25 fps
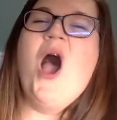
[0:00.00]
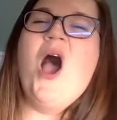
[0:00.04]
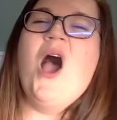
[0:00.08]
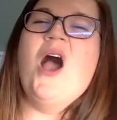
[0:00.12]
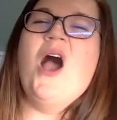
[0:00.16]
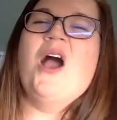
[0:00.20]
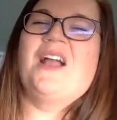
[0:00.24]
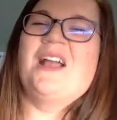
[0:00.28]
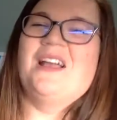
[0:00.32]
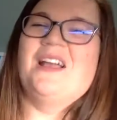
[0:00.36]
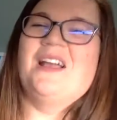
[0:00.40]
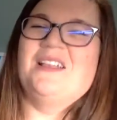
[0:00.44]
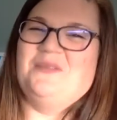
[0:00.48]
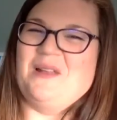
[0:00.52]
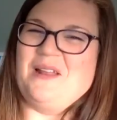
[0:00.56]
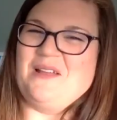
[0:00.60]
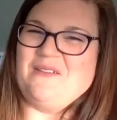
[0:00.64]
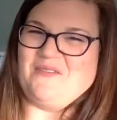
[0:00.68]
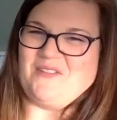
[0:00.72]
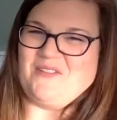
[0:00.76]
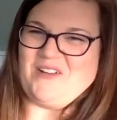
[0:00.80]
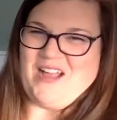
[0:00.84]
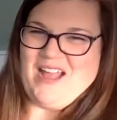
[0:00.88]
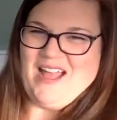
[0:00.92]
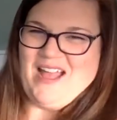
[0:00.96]
Guess what I
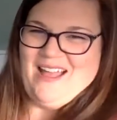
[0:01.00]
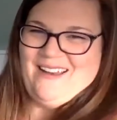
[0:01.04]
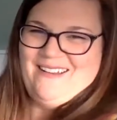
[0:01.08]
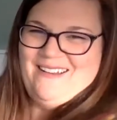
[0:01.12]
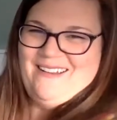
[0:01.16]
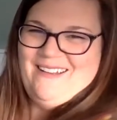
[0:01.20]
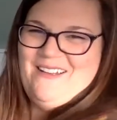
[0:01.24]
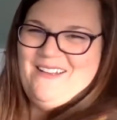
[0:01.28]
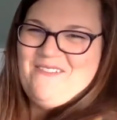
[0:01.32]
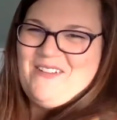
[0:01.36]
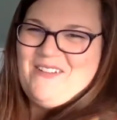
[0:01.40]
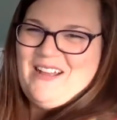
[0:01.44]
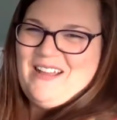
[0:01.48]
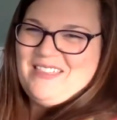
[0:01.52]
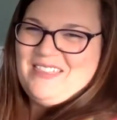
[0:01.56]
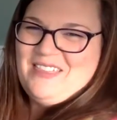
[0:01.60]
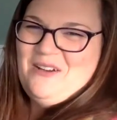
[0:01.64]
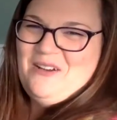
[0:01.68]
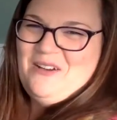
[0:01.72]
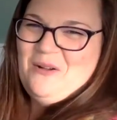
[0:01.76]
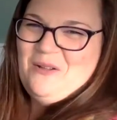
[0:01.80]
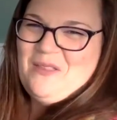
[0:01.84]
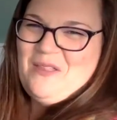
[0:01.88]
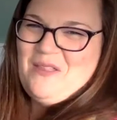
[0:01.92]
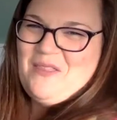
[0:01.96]
forgot? I forgot the
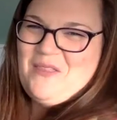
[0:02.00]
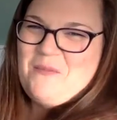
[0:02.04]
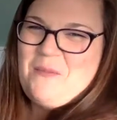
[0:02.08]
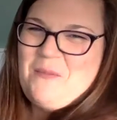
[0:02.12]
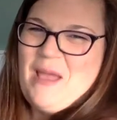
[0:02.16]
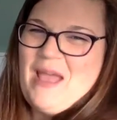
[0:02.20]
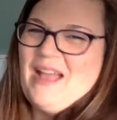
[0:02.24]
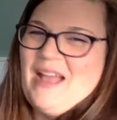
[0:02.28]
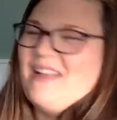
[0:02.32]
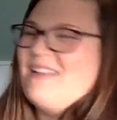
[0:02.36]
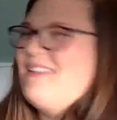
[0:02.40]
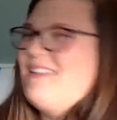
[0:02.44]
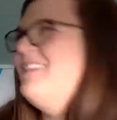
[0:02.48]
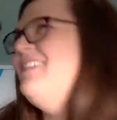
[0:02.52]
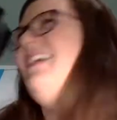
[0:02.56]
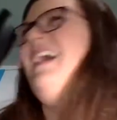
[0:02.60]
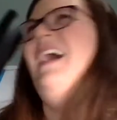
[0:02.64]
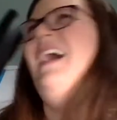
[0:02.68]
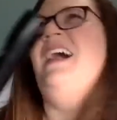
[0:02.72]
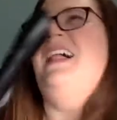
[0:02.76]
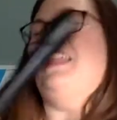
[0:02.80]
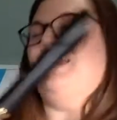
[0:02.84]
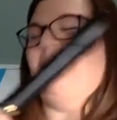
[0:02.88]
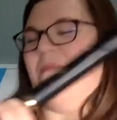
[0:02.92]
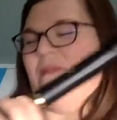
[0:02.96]
hole on the back.
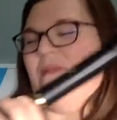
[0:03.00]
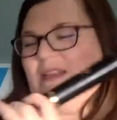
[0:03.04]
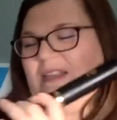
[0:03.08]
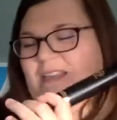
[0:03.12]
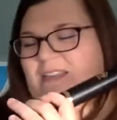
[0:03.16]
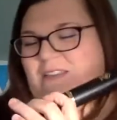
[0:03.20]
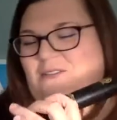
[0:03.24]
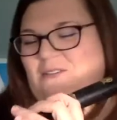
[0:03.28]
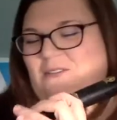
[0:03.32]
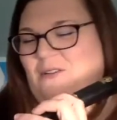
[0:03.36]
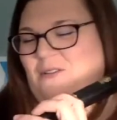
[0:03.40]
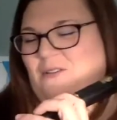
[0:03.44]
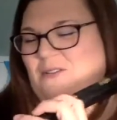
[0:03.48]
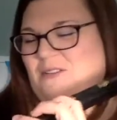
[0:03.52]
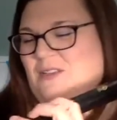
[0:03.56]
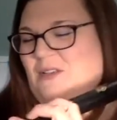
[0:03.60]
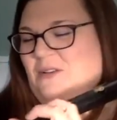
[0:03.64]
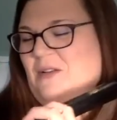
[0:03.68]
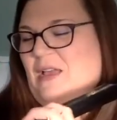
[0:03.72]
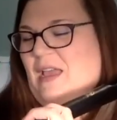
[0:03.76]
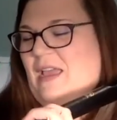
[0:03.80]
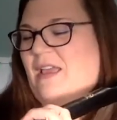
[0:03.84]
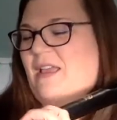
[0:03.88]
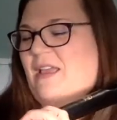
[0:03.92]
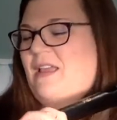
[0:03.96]
Golly, Mrs. Gross.
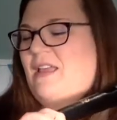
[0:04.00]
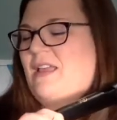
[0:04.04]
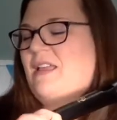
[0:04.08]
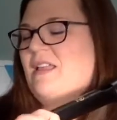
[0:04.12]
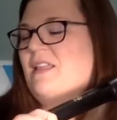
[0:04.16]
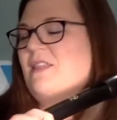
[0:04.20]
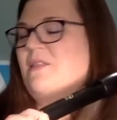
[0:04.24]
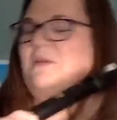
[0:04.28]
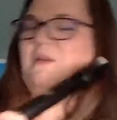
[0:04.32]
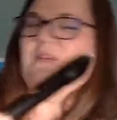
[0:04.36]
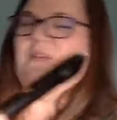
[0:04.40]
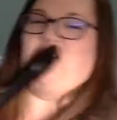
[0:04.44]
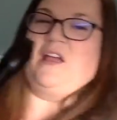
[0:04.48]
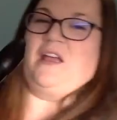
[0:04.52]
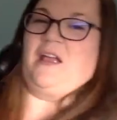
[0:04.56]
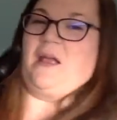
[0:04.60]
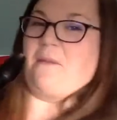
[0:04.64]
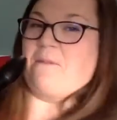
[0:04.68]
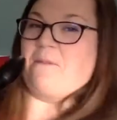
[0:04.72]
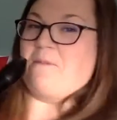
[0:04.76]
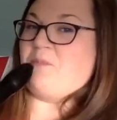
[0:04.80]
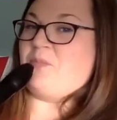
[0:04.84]
Okay, let me try again.